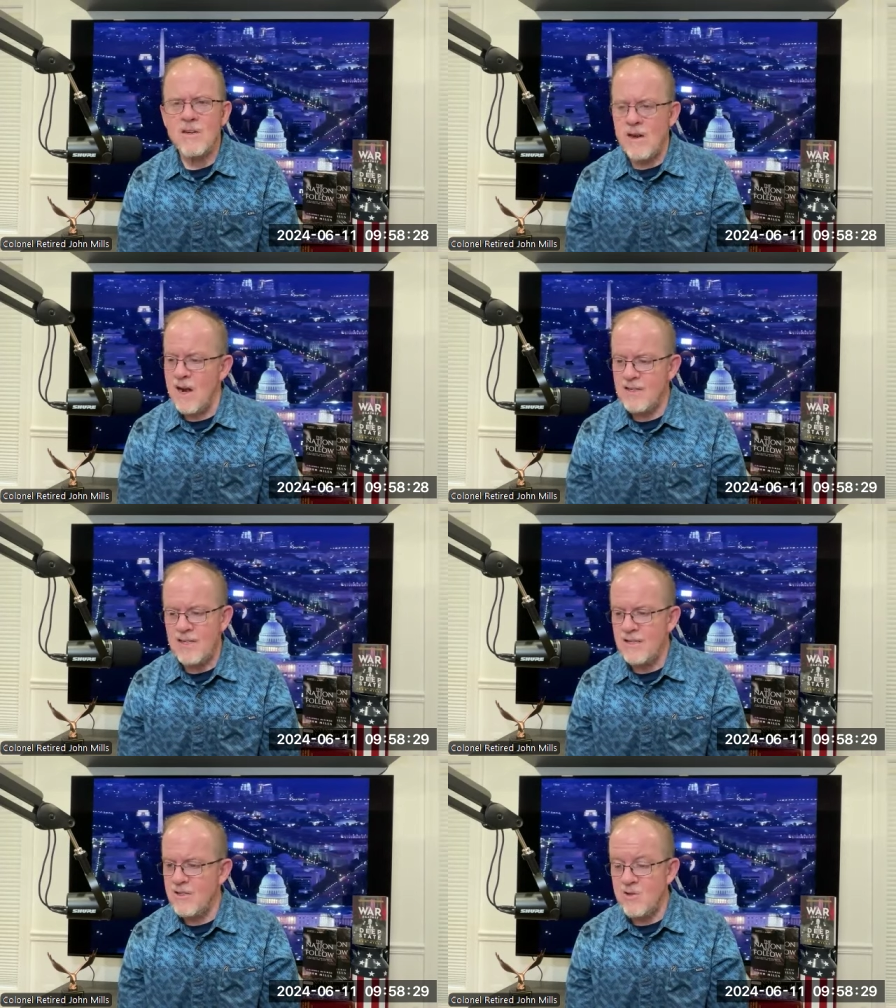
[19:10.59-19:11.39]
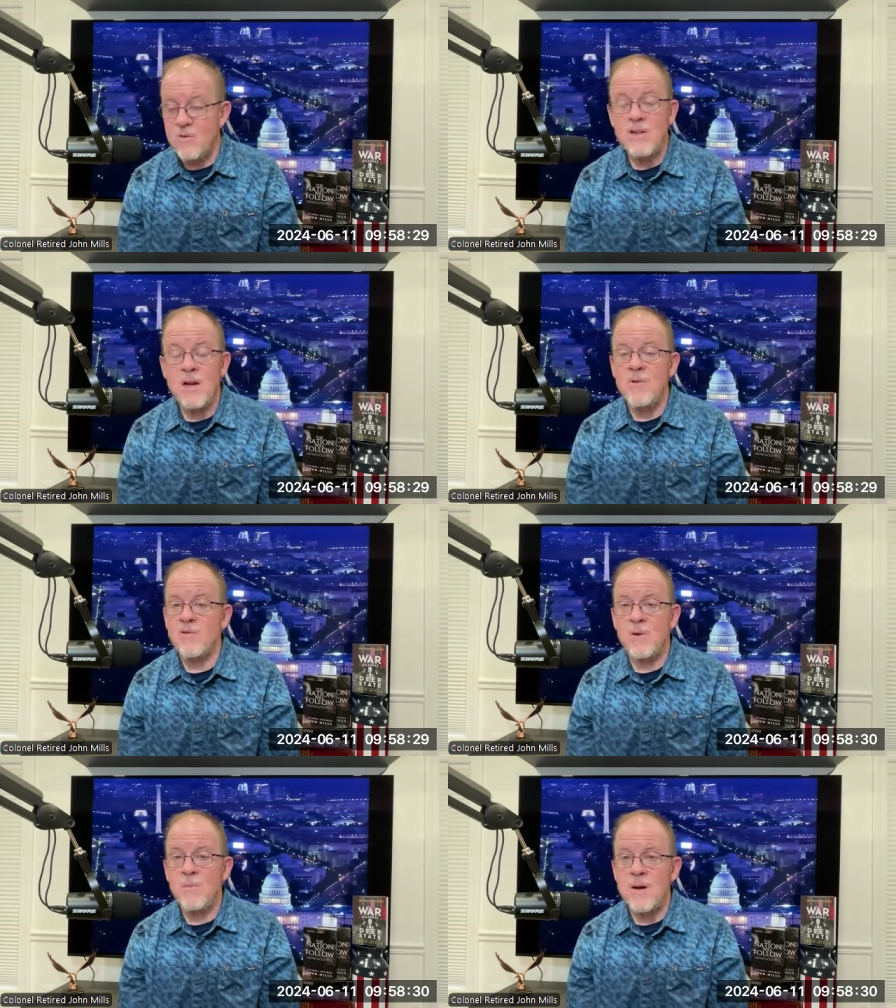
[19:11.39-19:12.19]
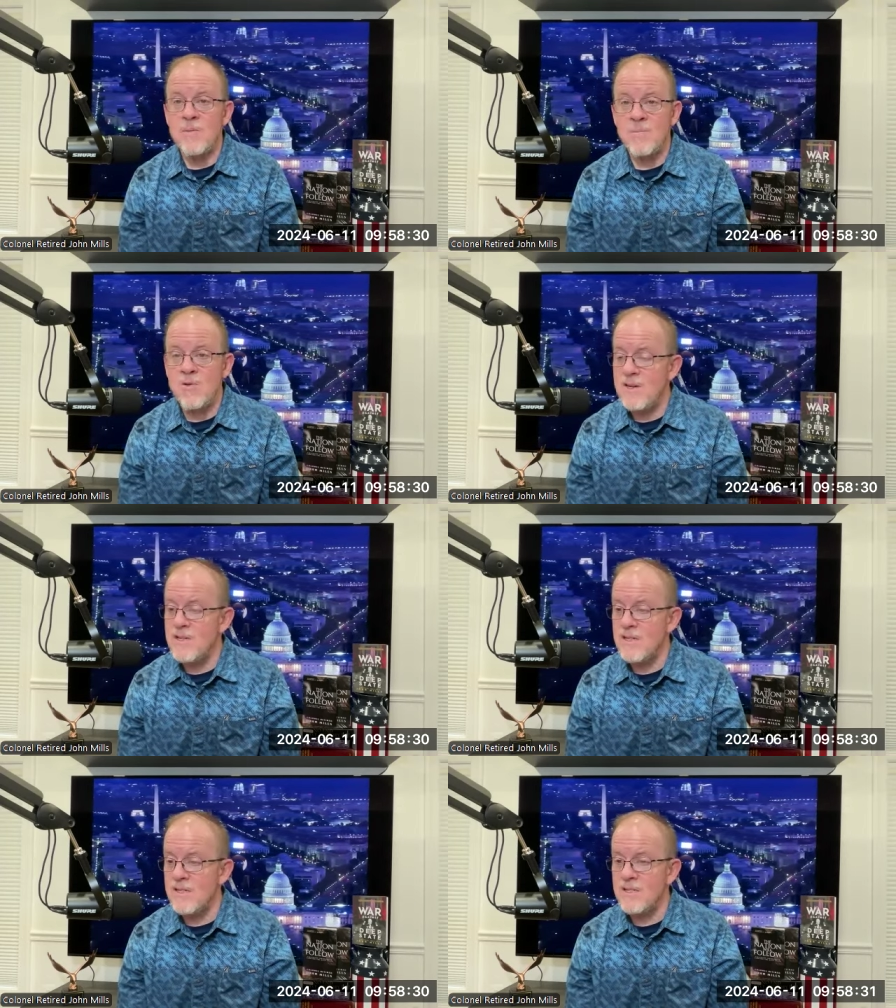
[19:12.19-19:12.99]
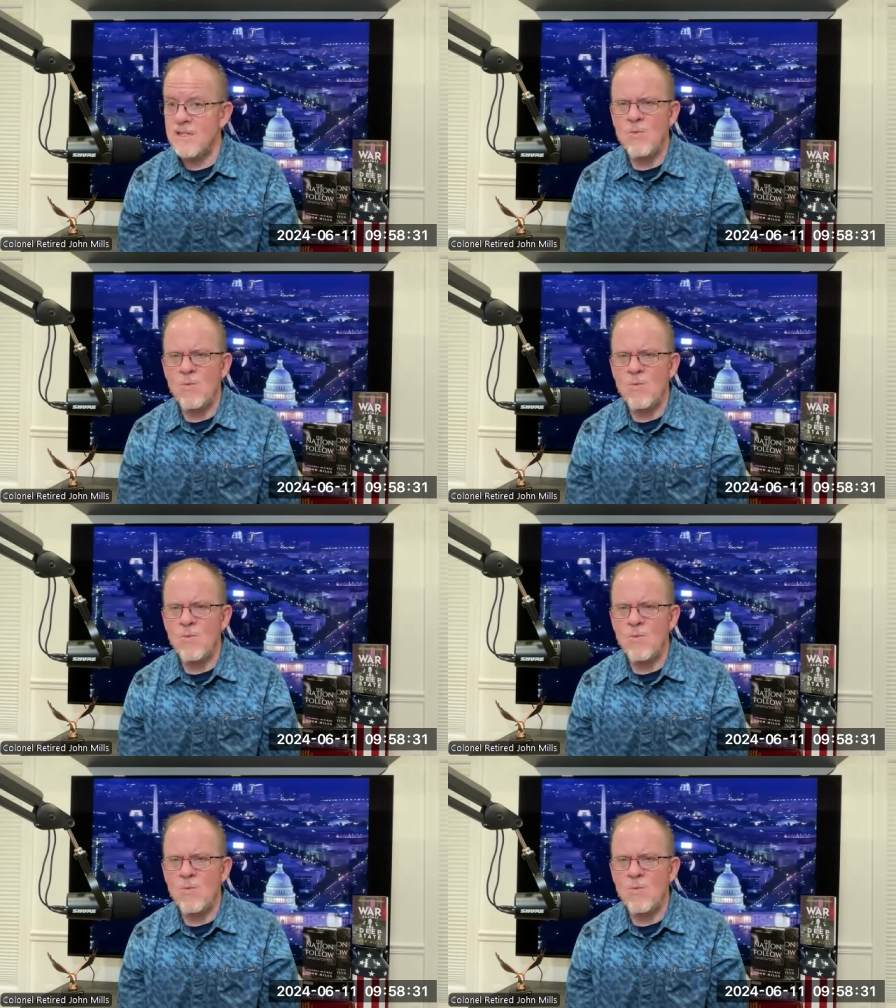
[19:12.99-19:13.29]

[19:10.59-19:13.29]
And I said this to a number of Obama appointees.